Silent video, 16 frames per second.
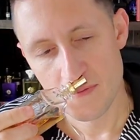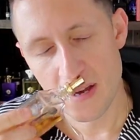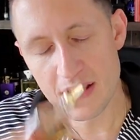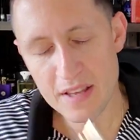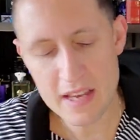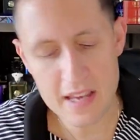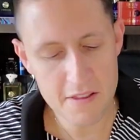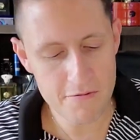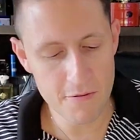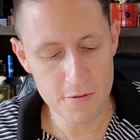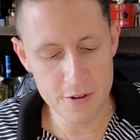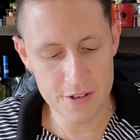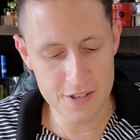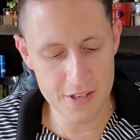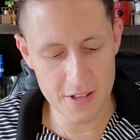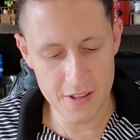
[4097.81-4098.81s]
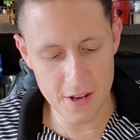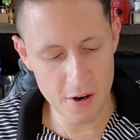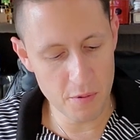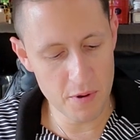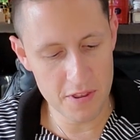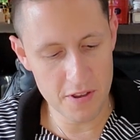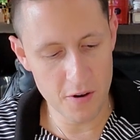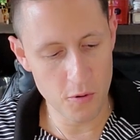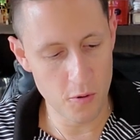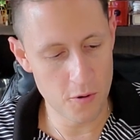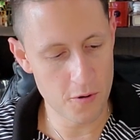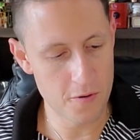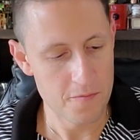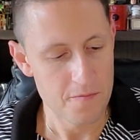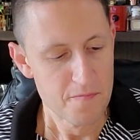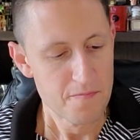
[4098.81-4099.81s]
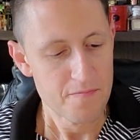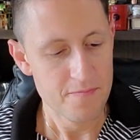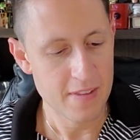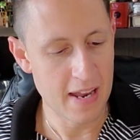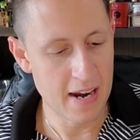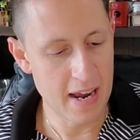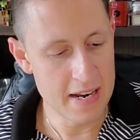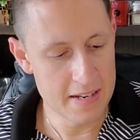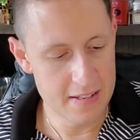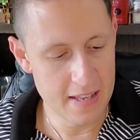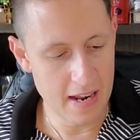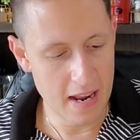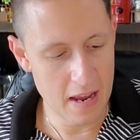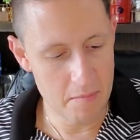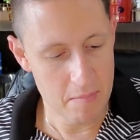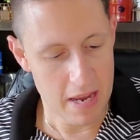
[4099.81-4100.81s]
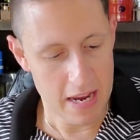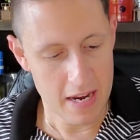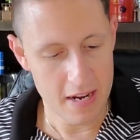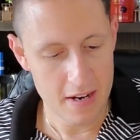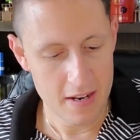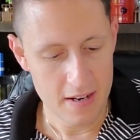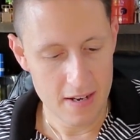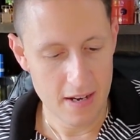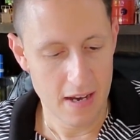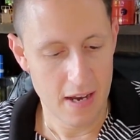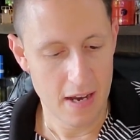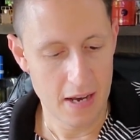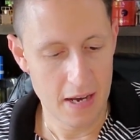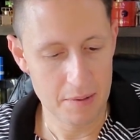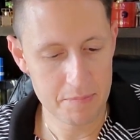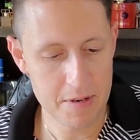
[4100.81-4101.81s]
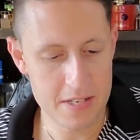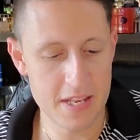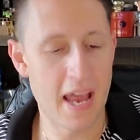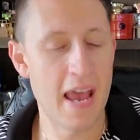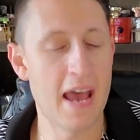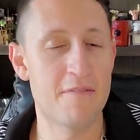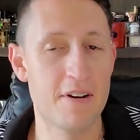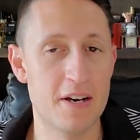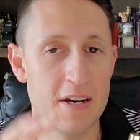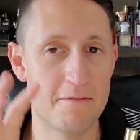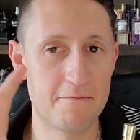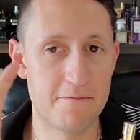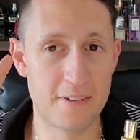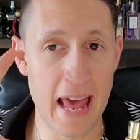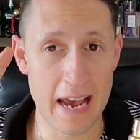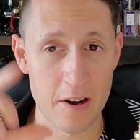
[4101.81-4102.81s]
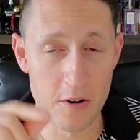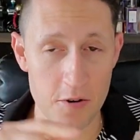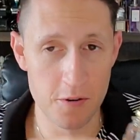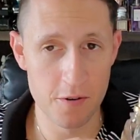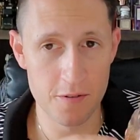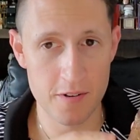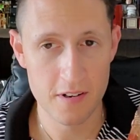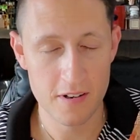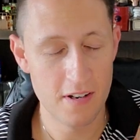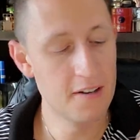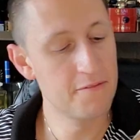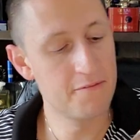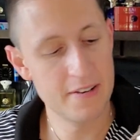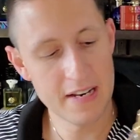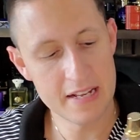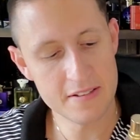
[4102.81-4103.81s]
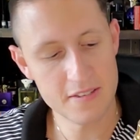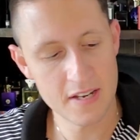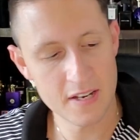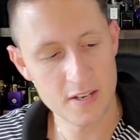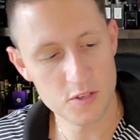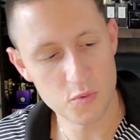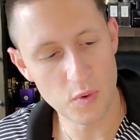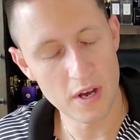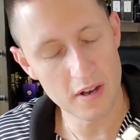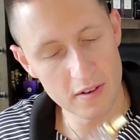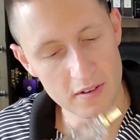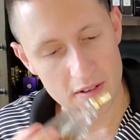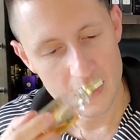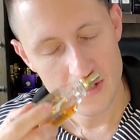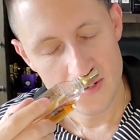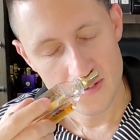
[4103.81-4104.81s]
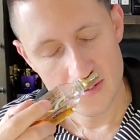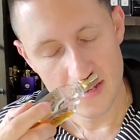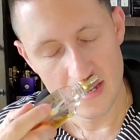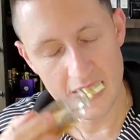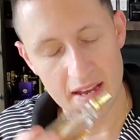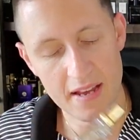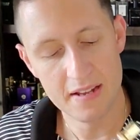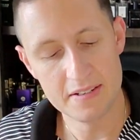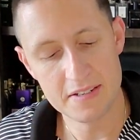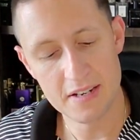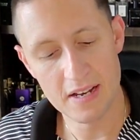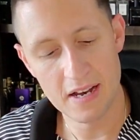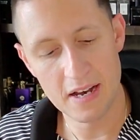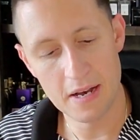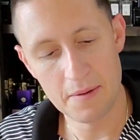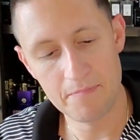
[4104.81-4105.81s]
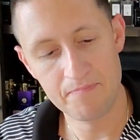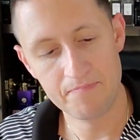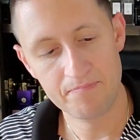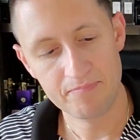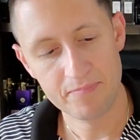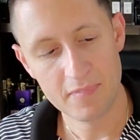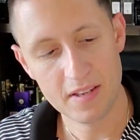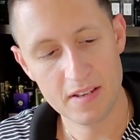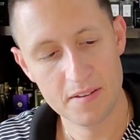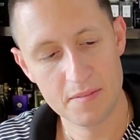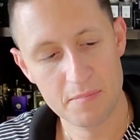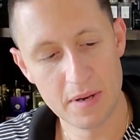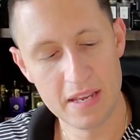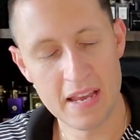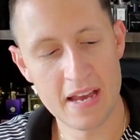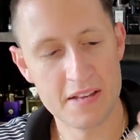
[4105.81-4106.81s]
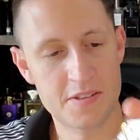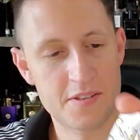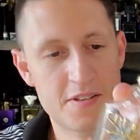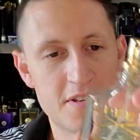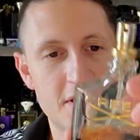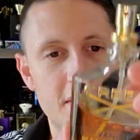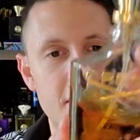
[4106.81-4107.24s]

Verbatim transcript: I think he threw this in there with an order that I that I made because um, I have a flacon of Venezia as well. And um, but yes,